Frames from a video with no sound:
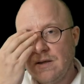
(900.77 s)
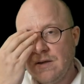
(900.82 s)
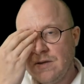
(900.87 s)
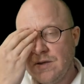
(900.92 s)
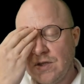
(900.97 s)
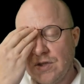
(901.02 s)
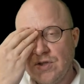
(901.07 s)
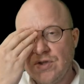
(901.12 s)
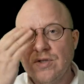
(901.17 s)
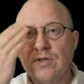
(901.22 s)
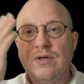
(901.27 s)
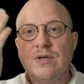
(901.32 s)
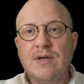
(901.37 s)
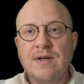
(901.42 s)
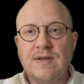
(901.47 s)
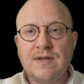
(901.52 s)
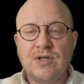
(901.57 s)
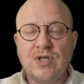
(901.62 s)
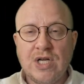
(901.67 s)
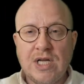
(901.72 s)
Just
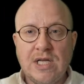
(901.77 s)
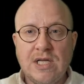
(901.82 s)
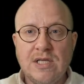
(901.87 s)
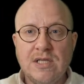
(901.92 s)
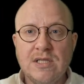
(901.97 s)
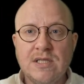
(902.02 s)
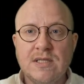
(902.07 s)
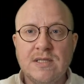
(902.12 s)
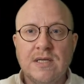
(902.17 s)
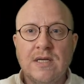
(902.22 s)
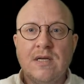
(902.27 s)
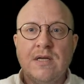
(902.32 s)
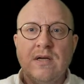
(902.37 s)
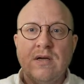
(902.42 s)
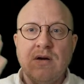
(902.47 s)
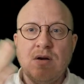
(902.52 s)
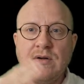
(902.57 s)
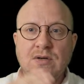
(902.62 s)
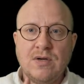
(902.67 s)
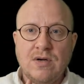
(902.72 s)
certain genes
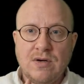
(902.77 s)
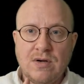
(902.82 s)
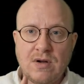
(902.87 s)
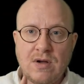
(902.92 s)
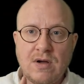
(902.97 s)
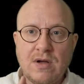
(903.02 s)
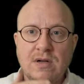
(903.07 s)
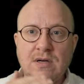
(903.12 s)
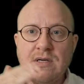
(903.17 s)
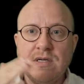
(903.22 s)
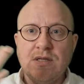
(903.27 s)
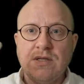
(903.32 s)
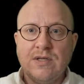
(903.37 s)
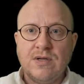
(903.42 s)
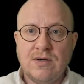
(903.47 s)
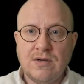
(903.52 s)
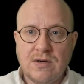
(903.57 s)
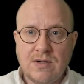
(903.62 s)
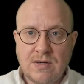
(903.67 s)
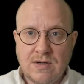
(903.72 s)
are turned on and
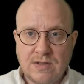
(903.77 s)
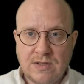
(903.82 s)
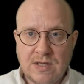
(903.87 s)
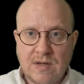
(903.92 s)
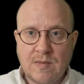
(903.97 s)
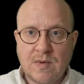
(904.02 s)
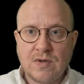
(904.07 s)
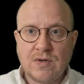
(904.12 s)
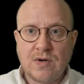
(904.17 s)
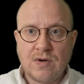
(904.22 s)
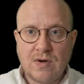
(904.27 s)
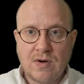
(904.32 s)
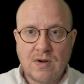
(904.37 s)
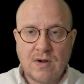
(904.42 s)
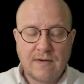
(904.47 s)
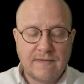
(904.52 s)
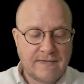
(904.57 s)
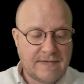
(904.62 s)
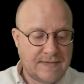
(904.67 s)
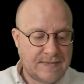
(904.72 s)
some are turned
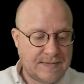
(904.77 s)
off.